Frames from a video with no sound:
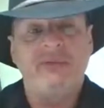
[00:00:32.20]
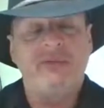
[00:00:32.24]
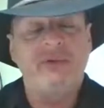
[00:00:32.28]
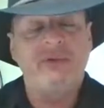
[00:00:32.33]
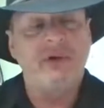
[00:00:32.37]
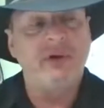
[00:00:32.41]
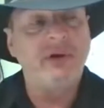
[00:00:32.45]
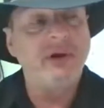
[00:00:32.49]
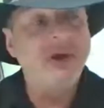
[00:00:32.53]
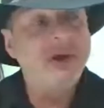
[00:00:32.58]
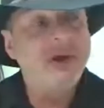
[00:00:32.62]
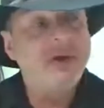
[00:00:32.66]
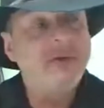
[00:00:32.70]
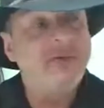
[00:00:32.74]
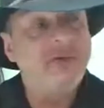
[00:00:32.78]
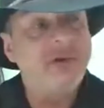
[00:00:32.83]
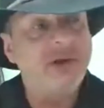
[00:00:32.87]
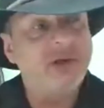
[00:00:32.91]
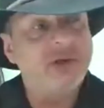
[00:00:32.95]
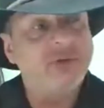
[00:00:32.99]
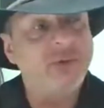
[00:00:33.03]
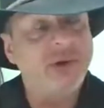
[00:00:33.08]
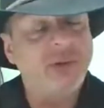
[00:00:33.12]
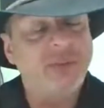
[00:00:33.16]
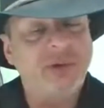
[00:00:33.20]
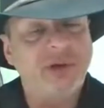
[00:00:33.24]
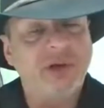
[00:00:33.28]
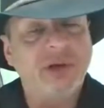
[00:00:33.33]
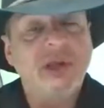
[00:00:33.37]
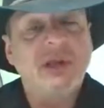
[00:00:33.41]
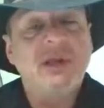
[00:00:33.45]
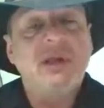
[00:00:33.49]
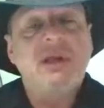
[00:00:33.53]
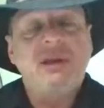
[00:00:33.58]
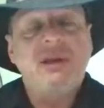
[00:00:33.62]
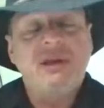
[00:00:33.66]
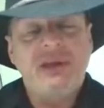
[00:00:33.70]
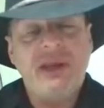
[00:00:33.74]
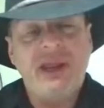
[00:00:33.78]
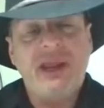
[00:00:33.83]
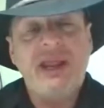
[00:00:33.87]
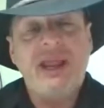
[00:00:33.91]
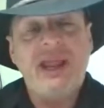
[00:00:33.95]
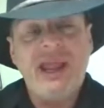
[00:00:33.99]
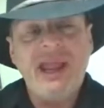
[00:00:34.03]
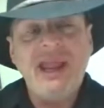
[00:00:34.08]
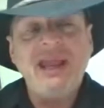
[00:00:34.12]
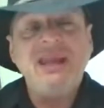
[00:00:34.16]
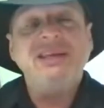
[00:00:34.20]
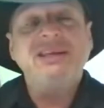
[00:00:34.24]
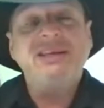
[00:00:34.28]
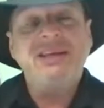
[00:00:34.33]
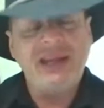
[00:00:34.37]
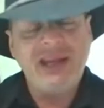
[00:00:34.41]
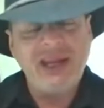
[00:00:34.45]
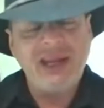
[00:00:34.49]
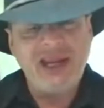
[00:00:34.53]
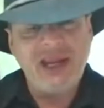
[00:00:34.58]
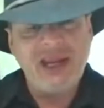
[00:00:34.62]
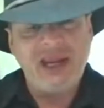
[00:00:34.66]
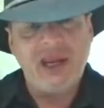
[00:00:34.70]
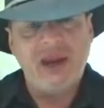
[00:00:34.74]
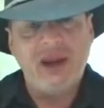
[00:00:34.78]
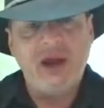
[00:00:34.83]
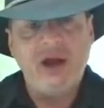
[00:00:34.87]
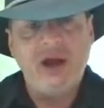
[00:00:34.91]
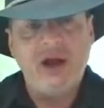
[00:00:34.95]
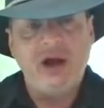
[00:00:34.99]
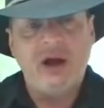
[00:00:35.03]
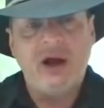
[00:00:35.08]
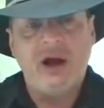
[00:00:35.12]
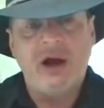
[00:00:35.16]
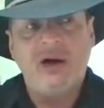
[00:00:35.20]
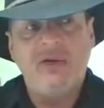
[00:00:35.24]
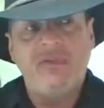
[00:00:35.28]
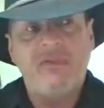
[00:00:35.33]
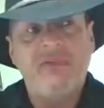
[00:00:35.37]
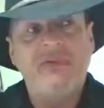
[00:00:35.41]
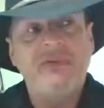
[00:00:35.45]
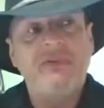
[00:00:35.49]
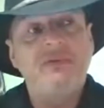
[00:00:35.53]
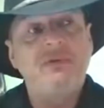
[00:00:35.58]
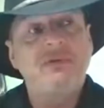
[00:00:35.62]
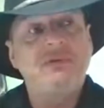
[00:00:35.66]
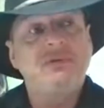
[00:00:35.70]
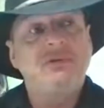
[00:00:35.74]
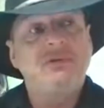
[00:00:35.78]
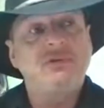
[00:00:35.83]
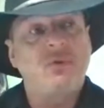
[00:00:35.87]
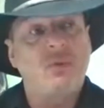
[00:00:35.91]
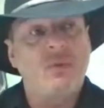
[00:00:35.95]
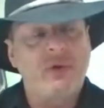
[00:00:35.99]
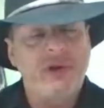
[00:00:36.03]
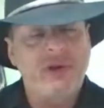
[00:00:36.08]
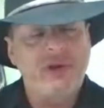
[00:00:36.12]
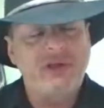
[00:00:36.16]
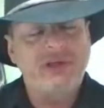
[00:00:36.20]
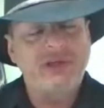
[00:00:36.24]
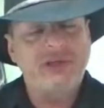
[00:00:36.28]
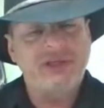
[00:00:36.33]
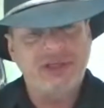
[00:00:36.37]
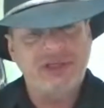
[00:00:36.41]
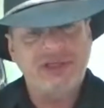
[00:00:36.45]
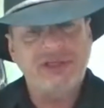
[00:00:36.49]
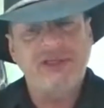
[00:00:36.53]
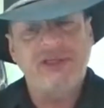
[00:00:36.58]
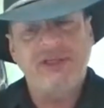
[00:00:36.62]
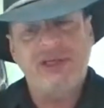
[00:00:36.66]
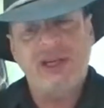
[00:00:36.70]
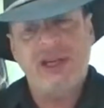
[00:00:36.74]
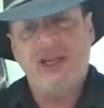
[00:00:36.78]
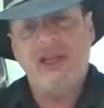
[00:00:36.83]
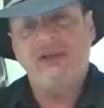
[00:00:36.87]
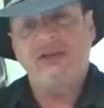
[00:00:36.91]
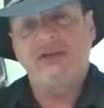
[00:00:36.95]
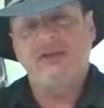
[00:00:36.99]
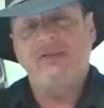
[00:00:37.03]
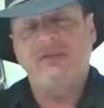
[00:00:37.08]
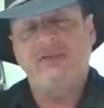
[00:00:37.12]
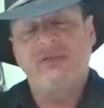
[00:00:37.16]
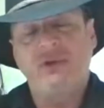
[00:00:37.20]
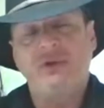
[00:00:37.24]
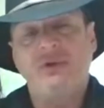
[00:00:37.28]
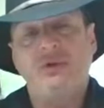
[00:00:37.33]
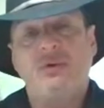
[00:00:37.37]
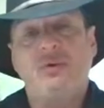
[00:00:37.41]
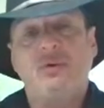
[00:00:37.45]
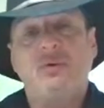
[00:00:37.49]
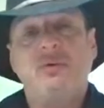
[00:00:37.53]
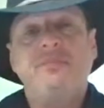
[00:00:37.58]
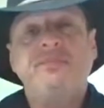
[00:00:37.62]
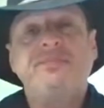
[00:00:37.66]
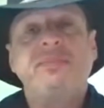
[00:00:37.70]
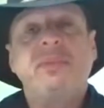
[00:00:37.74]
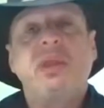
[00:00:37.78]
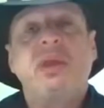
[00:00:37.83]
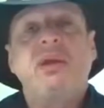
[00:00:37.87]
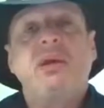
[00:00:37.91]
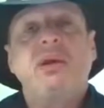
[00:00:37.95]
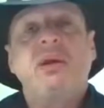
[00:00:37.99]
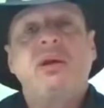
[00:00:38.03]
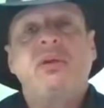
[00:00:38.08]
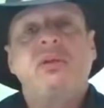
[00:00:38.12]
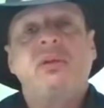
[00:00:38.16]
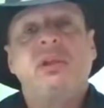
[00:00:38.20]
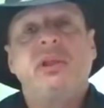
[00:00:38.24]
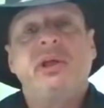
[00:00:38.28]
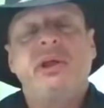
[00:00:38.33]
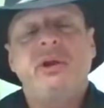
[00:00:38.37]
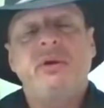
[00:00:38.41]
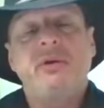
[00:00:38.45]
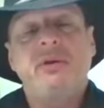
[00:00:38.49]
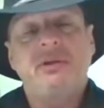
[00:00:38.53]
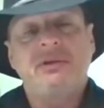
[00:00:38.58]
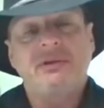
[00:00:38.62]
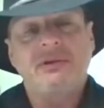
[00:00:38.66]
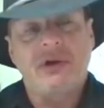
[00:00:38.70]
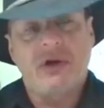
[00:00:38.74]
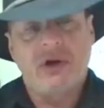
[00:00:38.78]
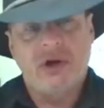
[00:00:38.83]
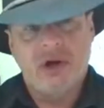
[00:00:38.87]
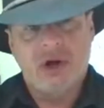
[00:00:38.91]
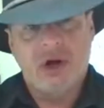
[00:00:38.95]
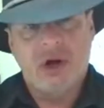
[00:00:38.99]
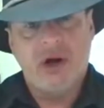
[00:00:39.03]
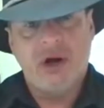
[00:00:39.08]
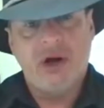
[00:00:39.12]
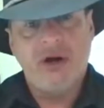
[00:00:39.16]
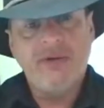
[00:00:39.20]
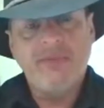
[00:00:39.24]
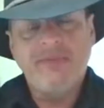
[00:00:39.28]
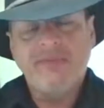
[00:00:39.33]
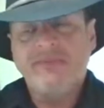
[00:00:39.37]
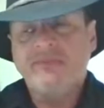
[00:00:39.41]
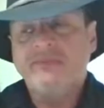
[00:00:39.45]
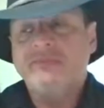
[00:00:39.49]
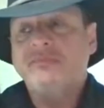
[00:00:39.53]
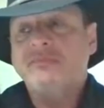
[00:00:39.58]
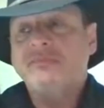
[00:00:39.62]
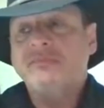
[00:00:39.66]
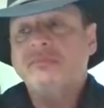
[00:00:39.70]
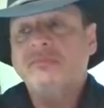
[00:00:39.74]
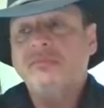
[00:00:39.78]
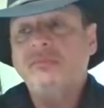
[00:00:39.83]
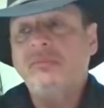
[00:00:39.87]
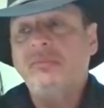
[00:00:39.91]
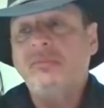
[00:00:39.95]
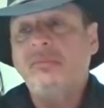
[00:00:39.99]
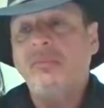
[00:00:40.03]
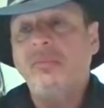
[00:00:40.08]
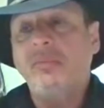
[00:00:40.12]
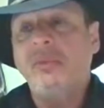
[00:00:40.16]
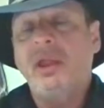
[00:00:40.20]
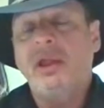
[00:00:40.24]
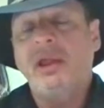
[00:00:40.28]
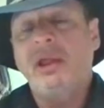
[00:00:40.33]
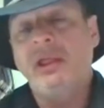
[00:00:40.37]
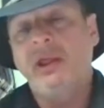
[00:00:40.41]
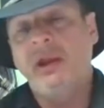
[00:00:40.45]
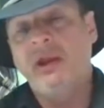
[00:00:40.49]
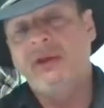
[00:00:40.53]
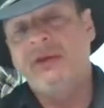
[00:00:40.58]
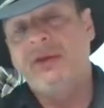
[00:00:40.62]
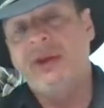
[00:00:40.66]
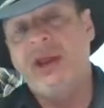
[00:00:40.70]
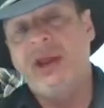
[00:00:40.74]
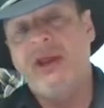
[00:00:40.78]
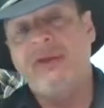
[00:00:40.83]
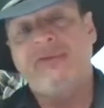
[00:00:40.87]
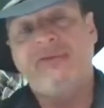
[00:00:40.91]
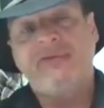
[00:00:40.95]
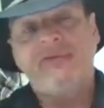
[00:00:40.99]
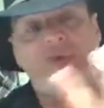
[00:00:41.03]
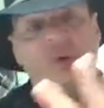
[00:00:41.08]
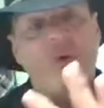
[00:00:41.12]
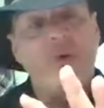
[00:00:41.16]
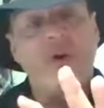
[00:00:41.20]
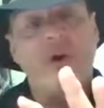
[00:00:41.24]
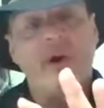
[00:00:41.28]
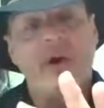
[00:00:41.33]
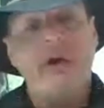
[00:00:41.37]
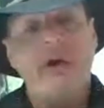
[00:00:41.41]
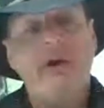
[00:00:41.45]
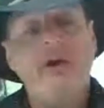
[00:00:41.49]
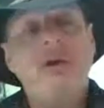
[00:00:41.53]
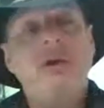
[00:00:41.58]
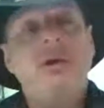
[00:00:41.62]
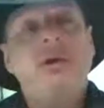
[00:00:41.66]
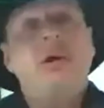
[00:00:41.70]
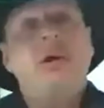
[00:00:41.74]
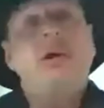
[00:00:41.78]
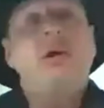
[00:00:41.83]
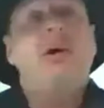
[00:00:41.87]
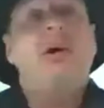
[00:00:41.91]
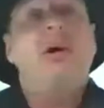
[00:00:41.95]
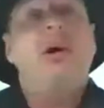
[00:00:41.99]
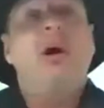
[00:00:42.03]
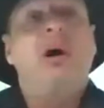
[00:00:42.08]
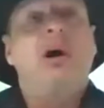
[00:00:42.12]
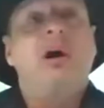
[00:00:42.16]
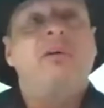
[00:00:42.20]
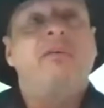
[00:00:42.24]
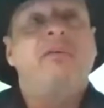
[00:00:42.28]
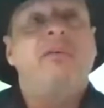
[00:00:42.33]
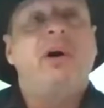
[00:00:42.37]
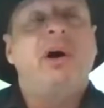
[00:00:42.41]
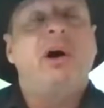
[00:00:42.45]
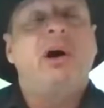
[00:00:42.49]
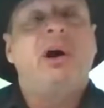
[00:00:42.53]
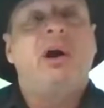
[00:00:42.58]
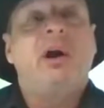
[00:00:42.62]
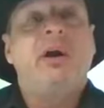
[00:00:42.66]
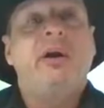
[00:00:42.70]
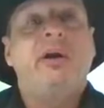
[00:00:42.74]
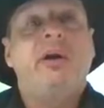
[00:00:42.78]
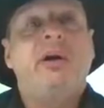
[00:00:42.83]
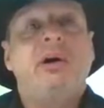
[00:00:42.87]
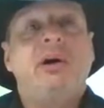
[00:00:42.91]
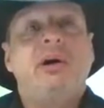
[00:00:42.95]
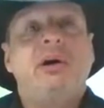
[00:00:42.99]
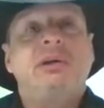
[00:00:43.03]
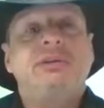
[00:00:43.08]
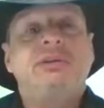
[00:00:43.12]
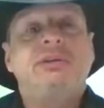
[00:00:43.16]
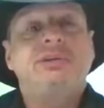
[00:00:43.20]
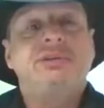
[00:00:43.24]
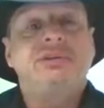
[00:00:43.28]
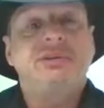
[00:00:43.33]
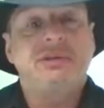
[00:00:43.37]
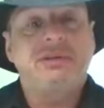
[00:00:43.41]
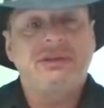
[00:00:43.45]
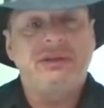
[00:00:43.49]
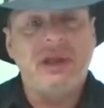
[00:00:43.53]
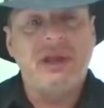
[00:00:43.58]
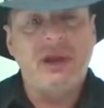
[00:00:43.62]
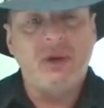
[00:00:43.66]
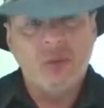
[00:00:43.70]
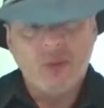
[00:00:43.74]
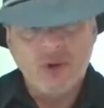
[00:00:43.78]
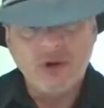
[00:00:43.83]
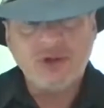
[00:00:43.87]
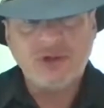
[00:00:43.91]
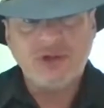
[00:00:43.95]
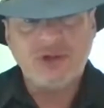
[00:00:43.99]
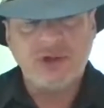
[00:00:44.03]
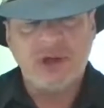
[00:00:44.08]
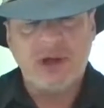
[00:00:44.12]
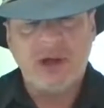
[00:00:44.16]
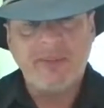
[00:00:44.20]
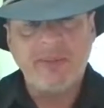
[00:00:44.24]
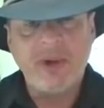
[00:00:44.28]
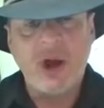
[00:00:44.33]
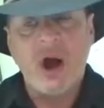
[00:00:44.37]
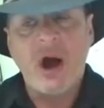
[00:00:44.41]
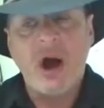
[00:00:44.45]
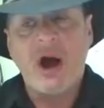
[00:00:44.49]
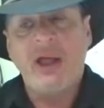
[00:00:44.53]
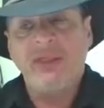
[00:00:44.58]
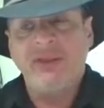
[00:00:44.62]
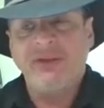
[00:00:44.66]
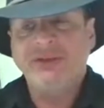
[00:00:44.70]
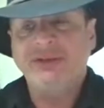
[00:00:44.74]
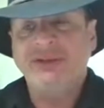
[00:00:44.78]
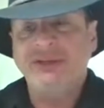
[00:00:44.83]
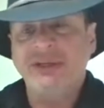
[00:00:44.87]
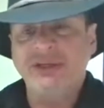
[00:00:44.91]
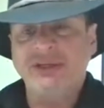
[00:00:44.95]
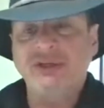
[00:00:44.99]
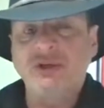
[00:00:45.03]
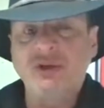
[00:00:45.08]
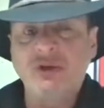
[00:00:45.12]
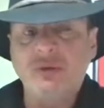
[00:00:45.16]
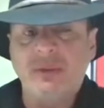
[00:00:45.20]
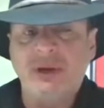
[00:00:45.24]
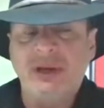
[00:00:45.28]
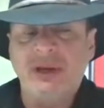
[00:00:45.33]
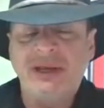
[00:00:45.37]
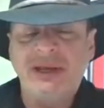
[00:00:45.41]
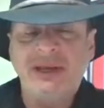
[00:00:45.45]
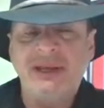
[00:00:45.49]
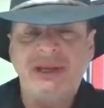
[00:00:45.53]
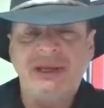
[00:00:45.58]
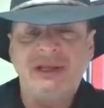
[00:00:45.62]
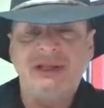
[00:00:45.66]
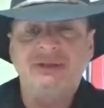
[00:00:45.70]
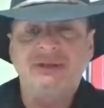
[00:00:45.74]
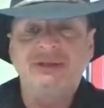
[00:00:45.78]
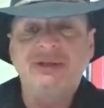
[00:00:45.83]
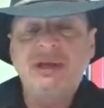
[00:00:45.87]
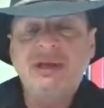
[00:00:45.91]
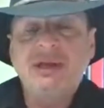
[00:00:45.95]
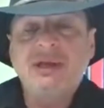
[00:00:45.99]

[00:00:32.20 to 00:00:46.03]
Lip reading: for next week. But day 18 of 26 days of you, letter is R. And then day 4 of our 6-day workshop on the 6 human needs.